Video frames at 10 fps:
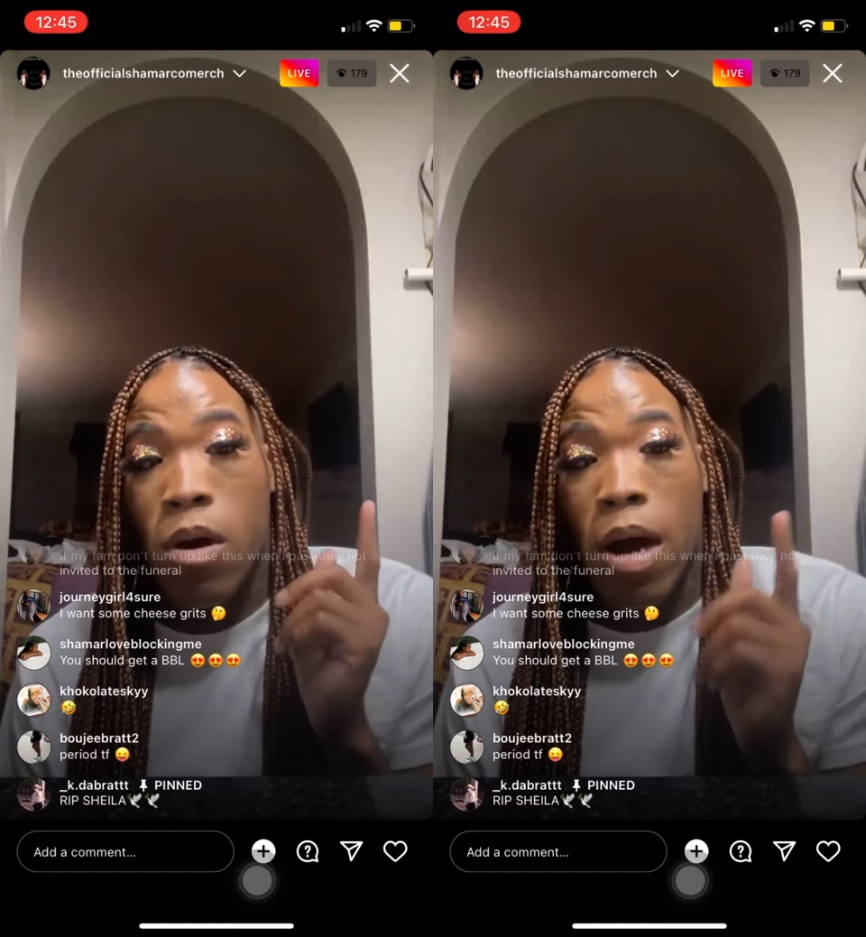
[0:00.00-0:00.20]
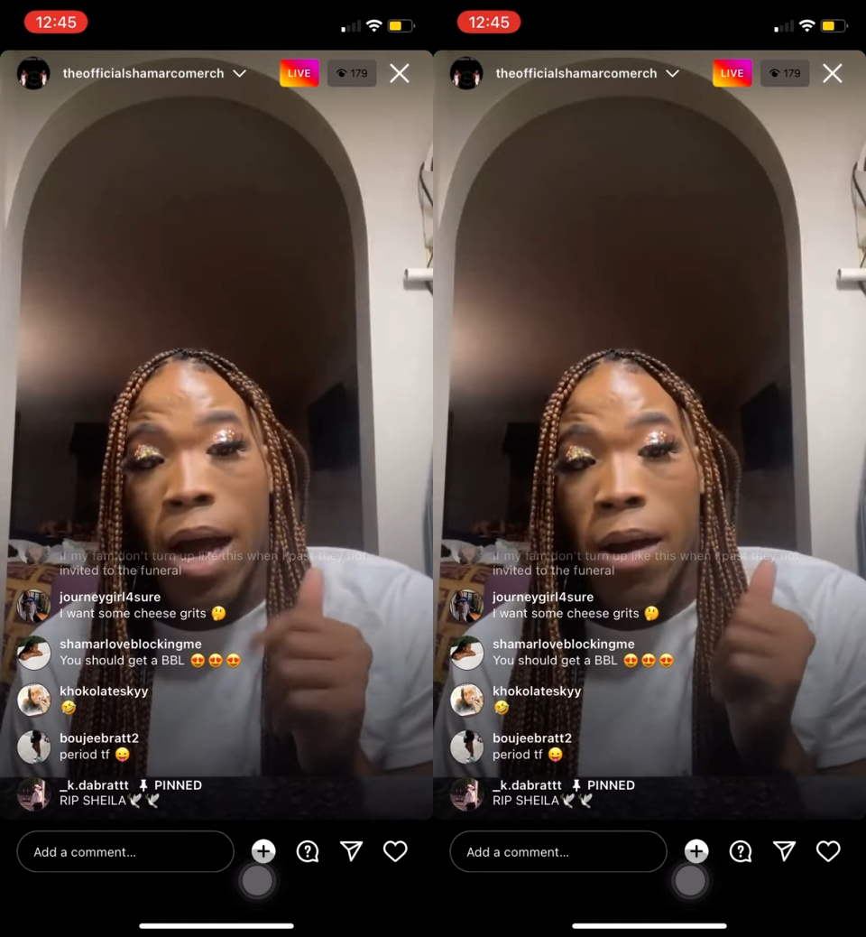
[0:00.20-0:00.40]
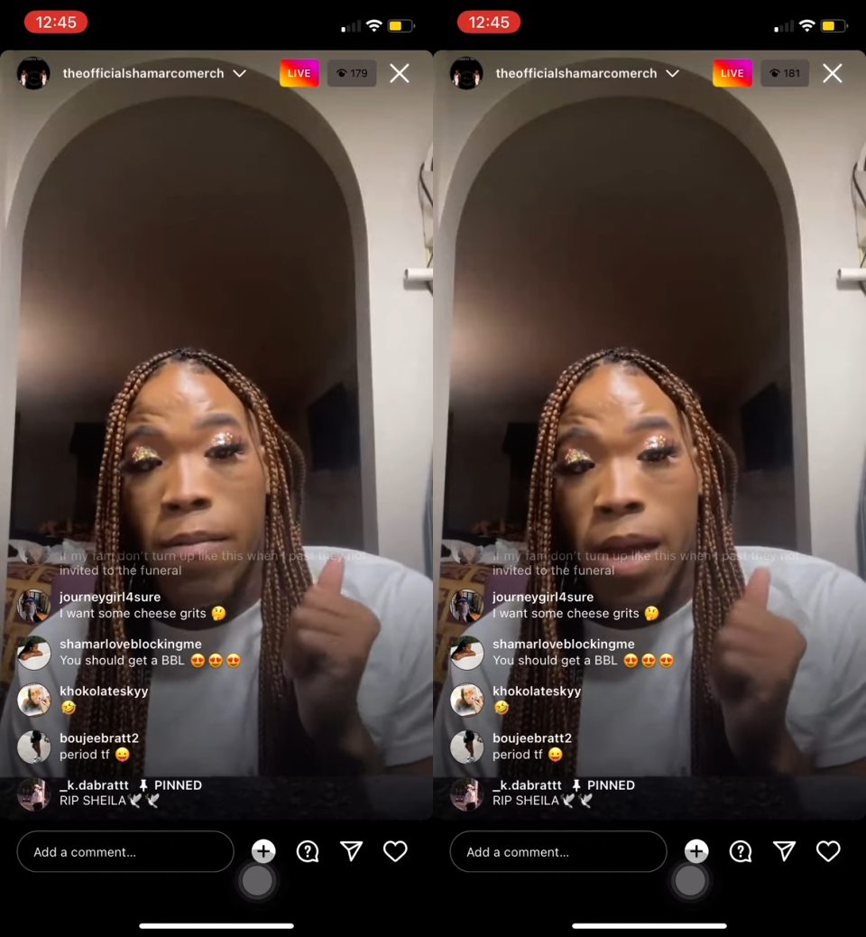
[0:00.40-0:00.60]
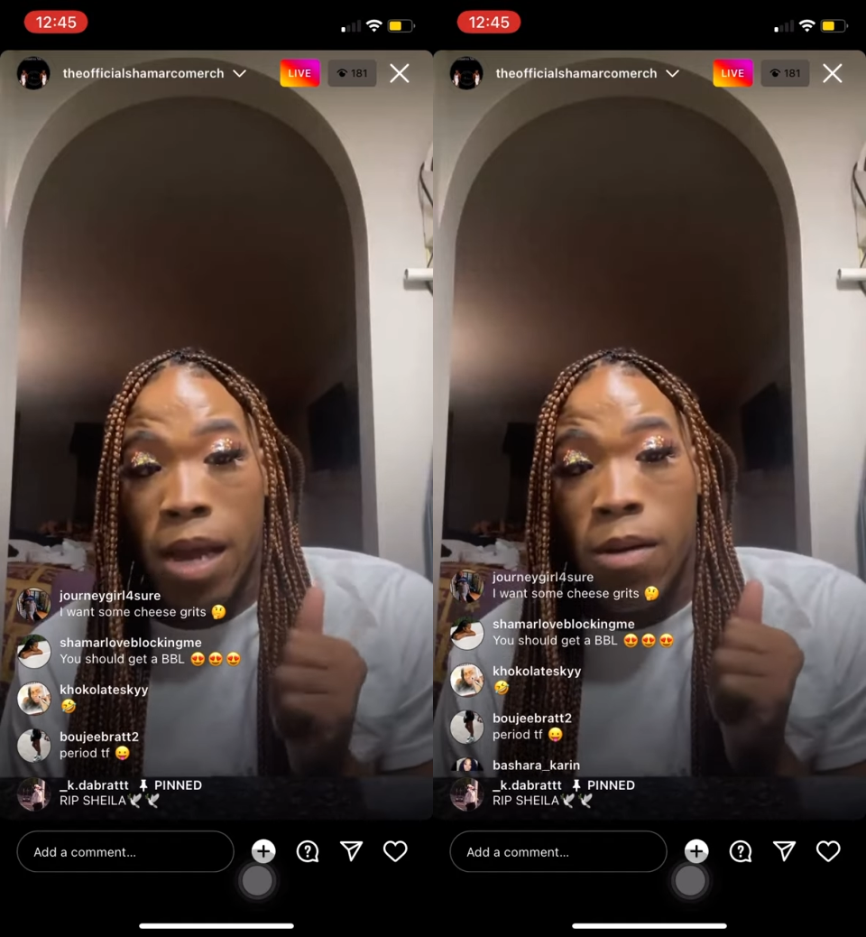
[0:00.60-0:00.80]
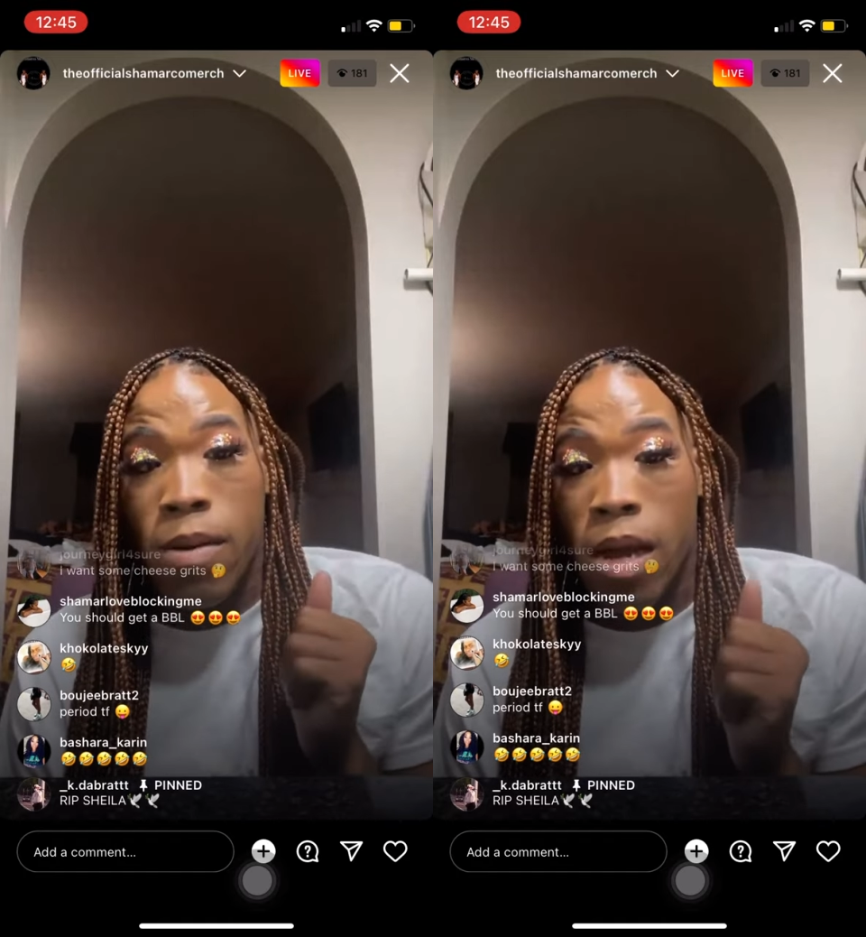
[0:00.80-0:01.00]
I
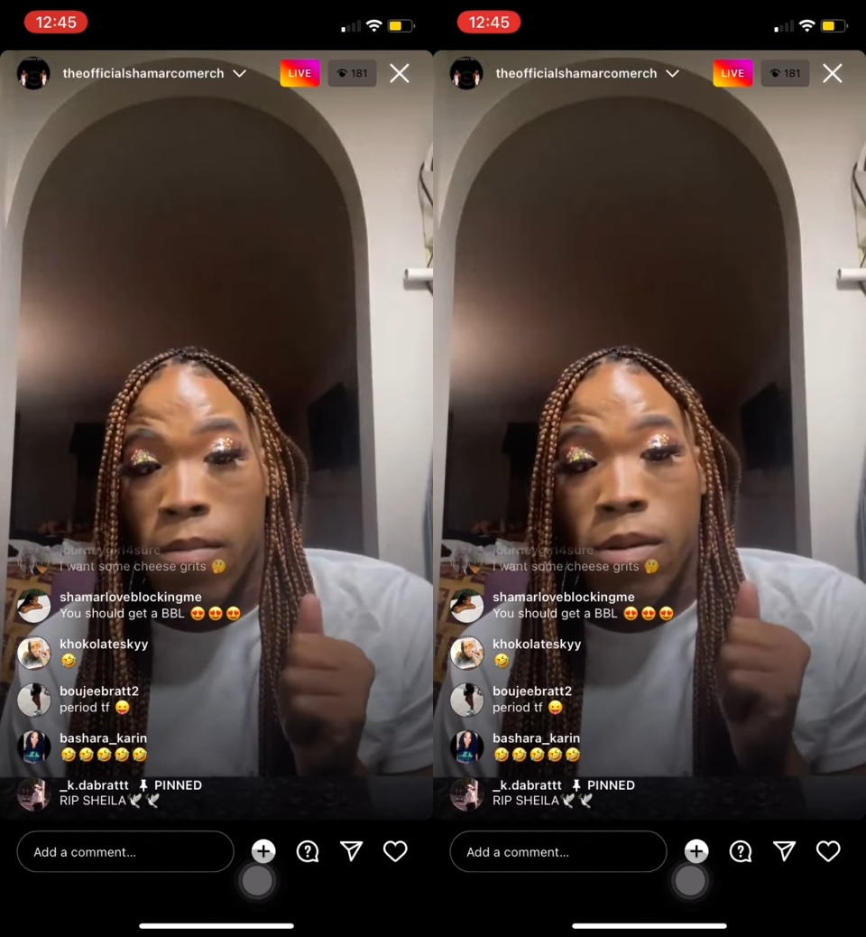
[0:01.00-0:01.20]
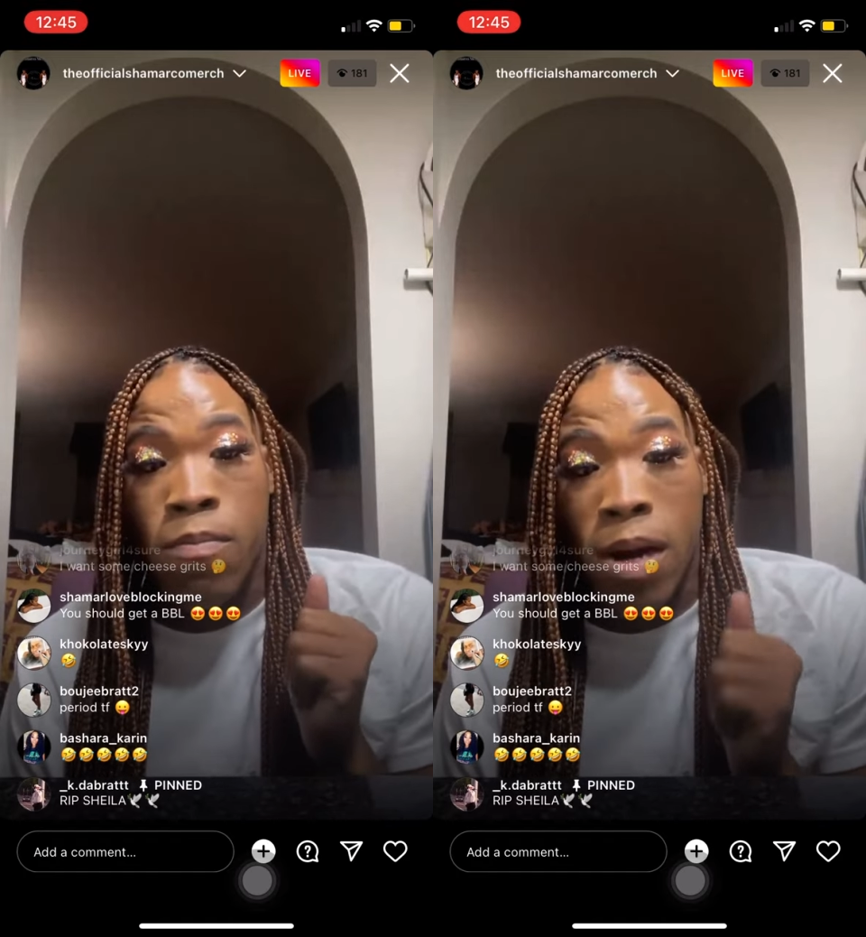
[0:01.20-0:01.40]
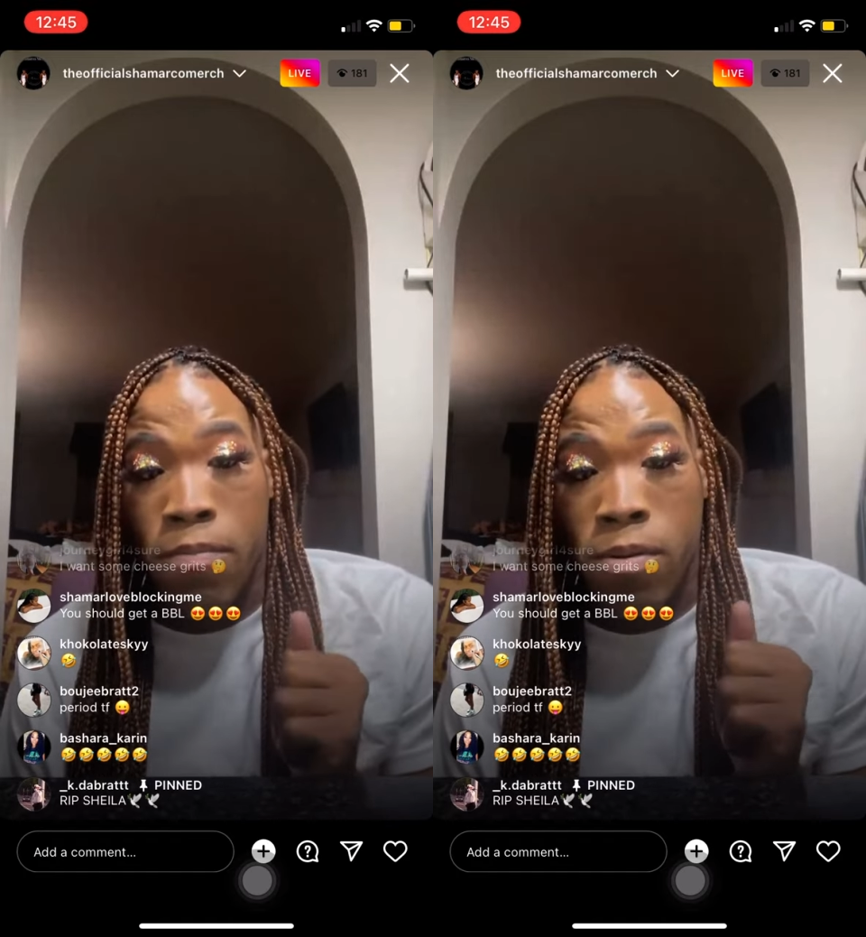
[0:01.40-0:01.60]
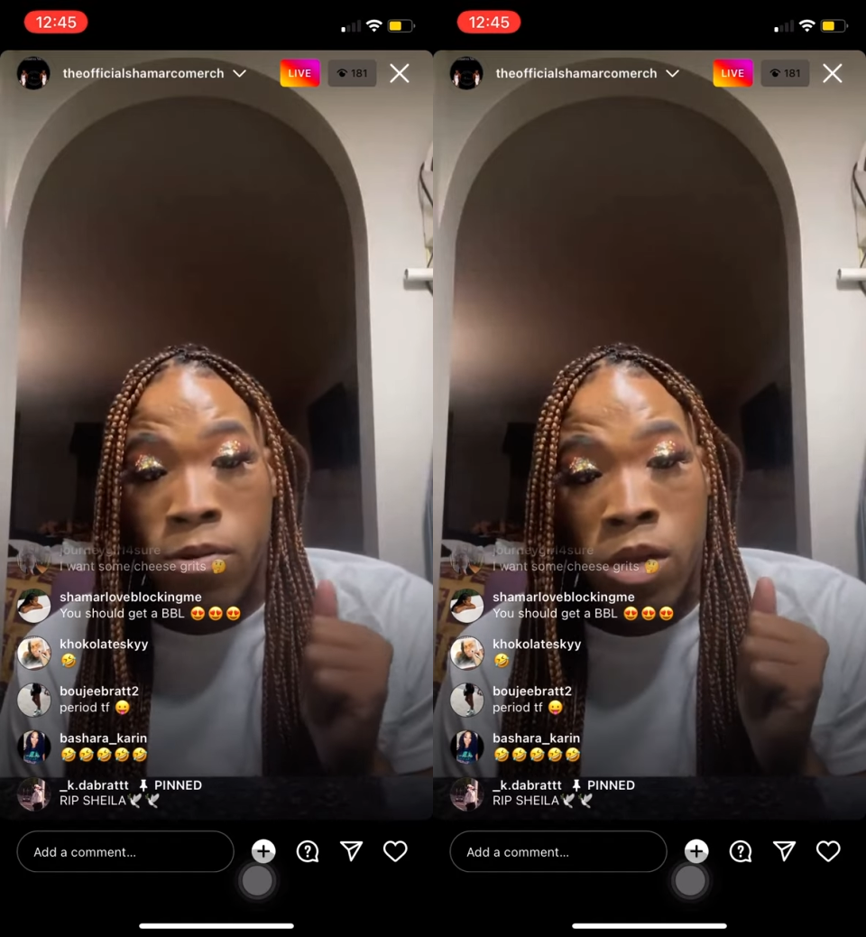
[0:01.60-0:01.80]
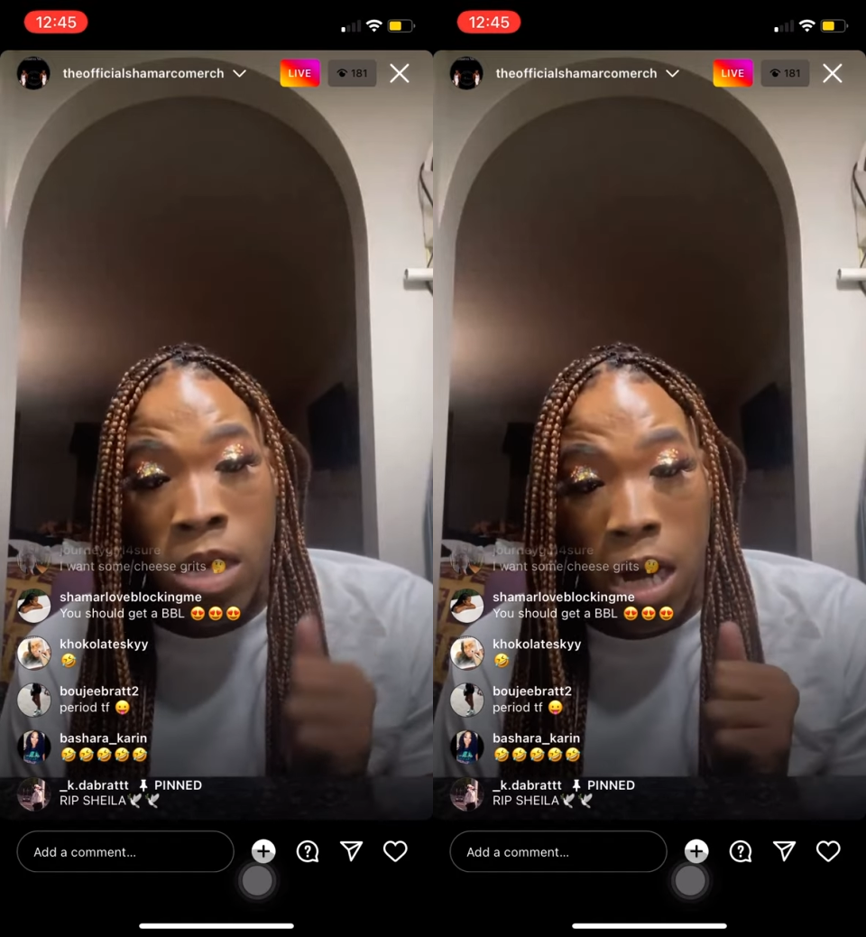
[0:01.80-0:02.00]
am having a pop up
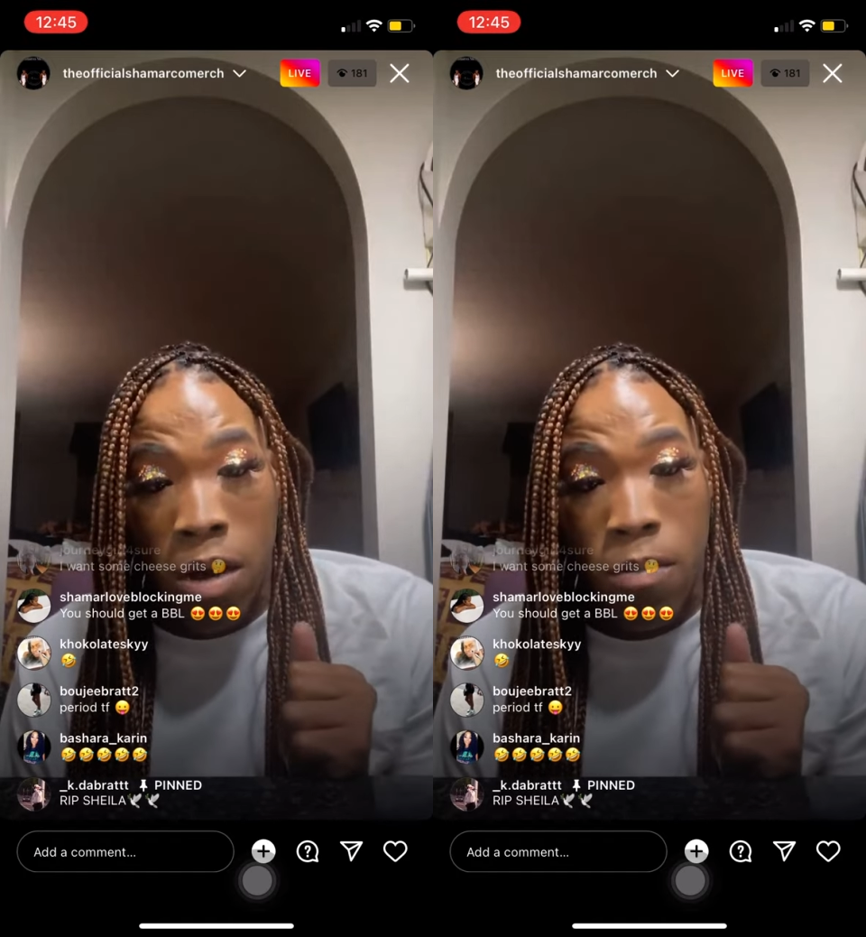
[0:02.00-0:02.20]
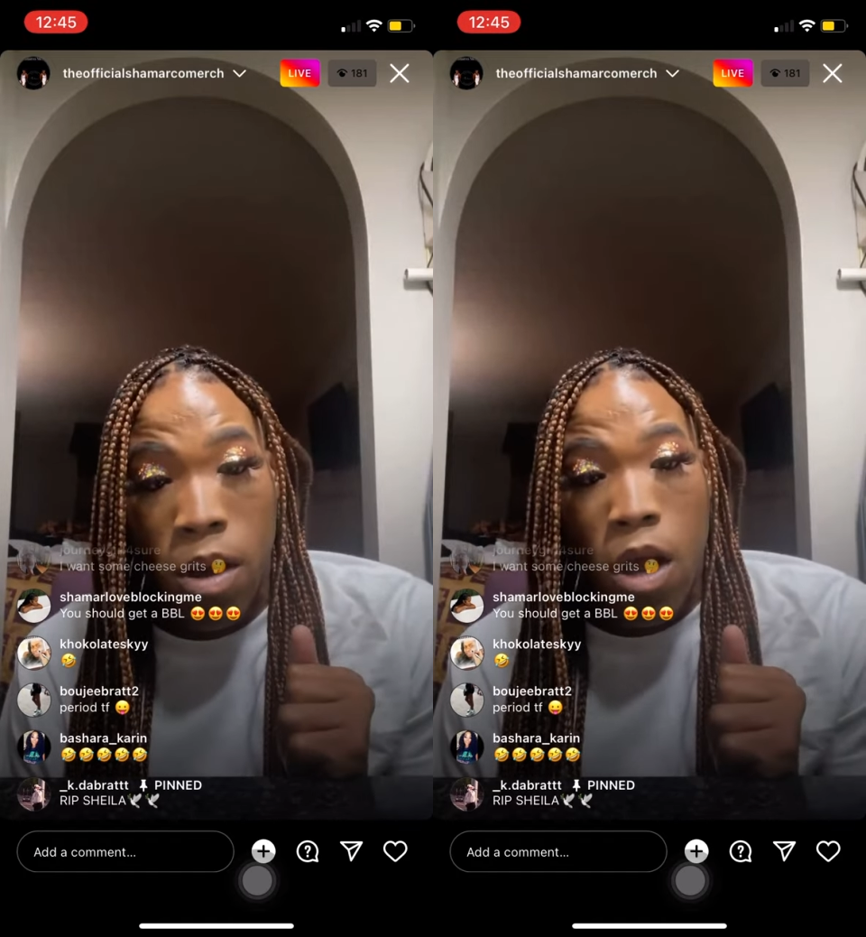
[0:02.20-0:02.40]
shop.